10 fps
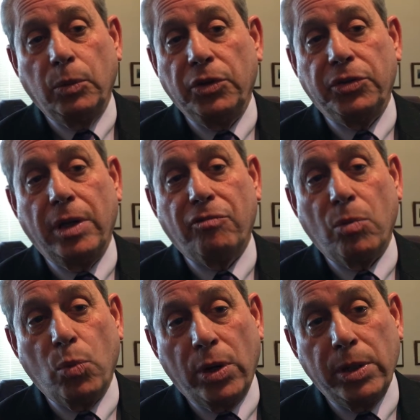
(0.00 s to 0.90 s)
we see it
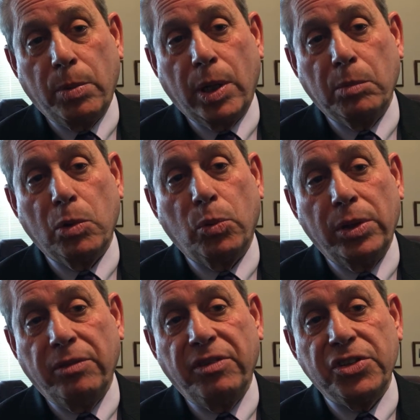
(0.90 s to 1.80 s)
from one department,
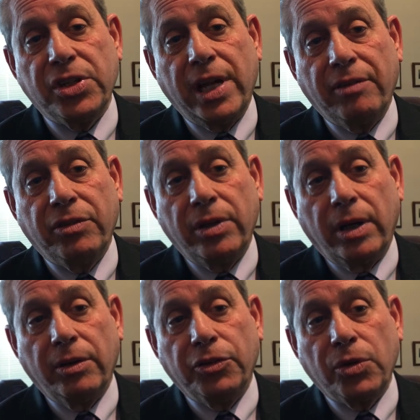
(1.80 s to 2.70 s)
one division after another.